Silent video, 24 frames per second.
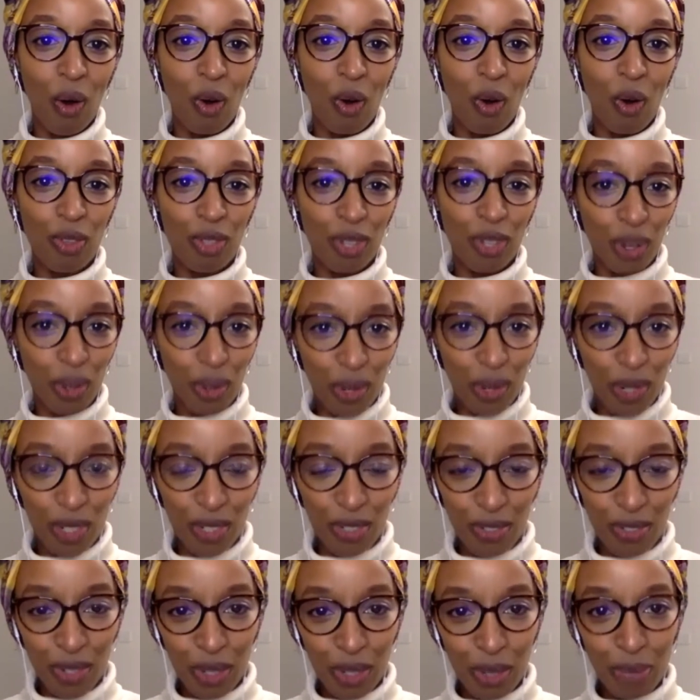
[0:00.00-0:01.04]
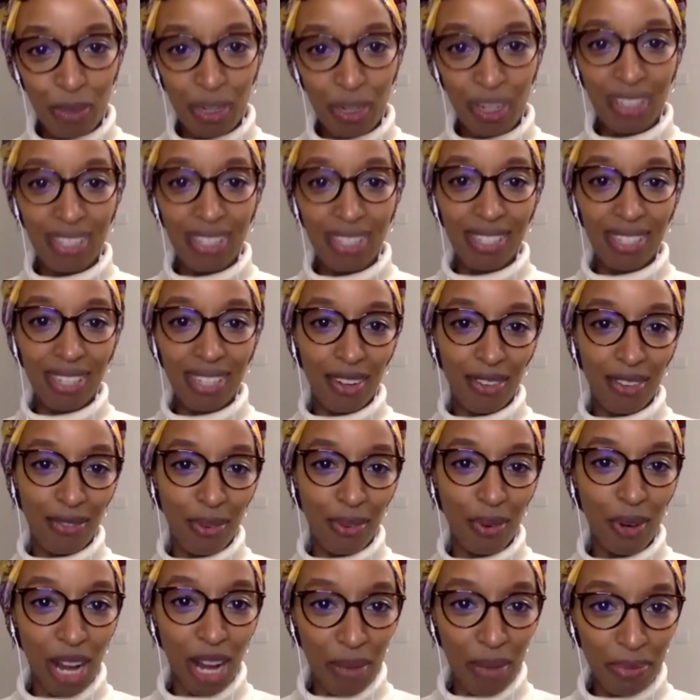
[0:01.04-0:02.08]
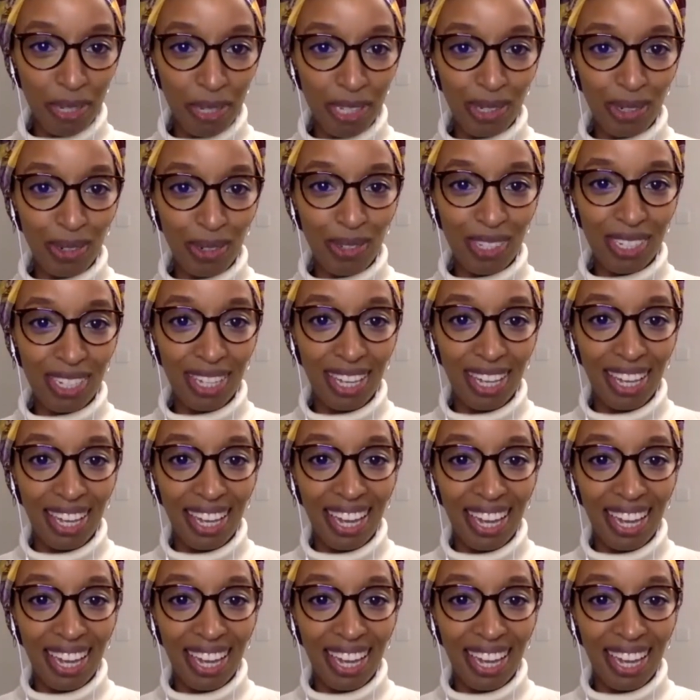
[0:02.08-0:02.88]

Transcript: over the course of 2 months and 4 episodes.